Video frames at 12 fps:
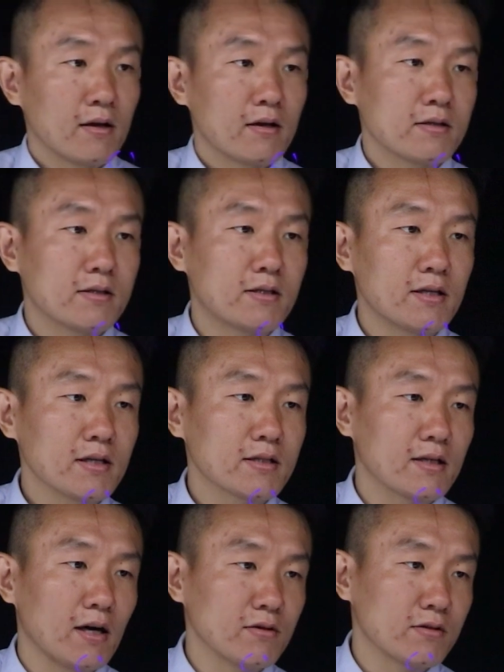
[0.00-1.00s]

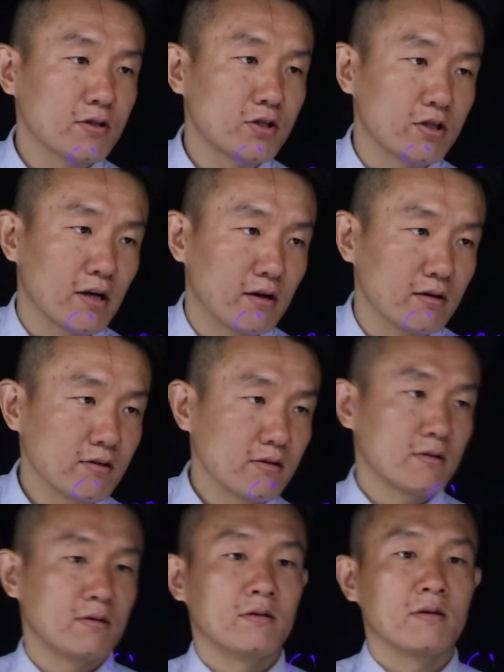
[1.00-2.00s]
6,000
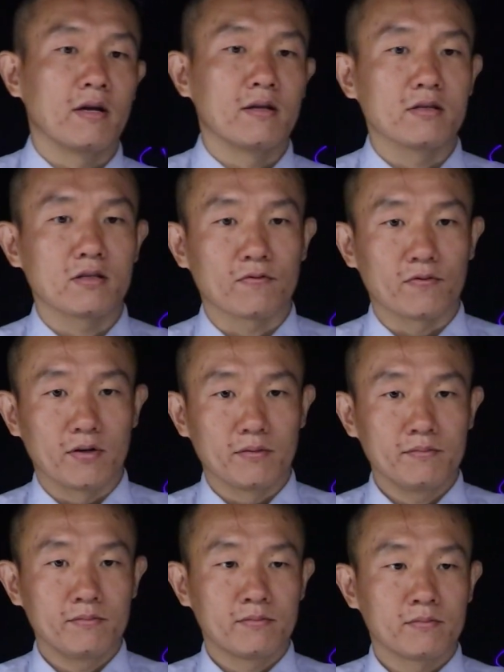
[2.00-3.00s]
shares in this
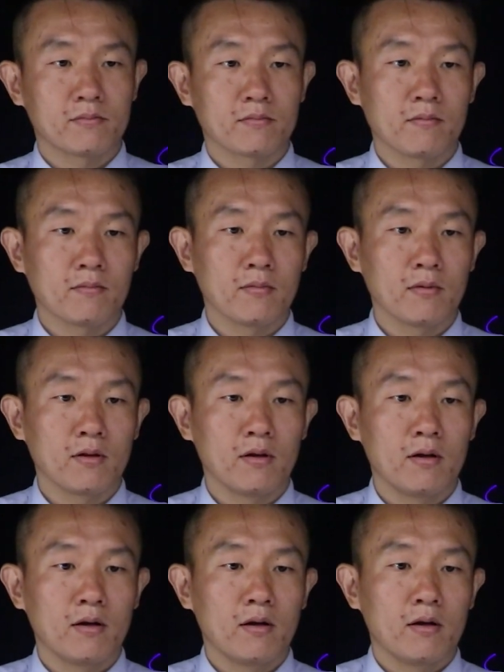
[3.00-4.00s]
firm.
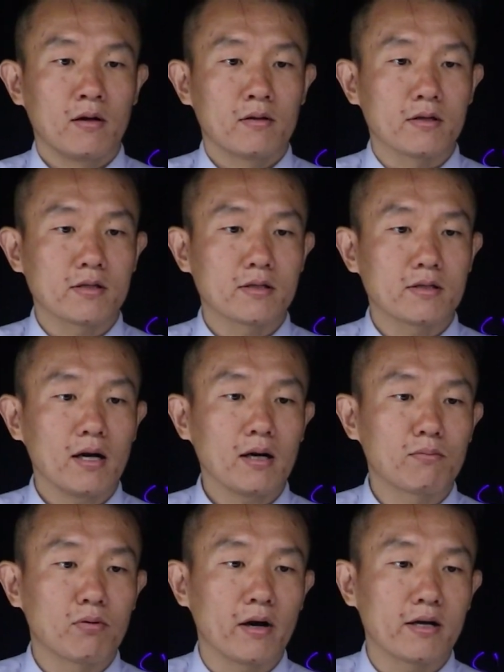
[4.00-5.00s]
The
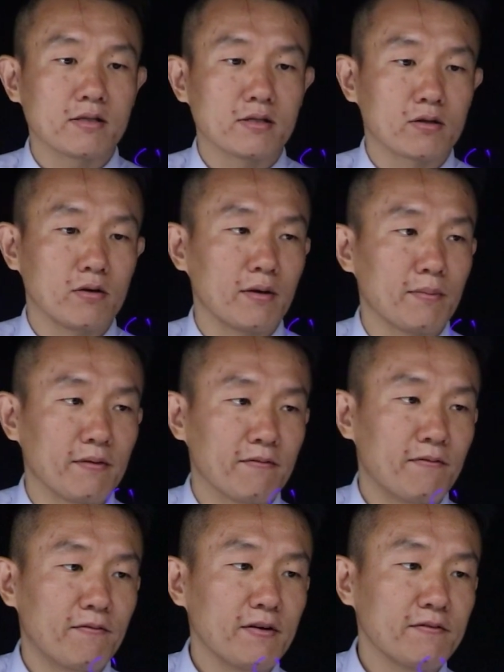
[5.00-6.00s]
stock price is going to be
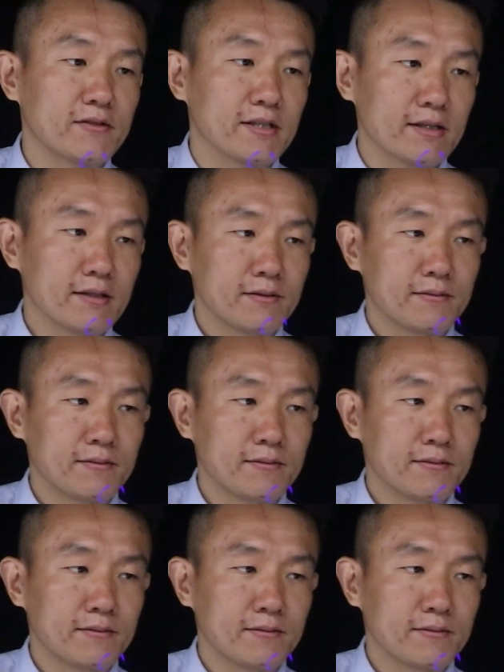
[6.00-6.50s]
50,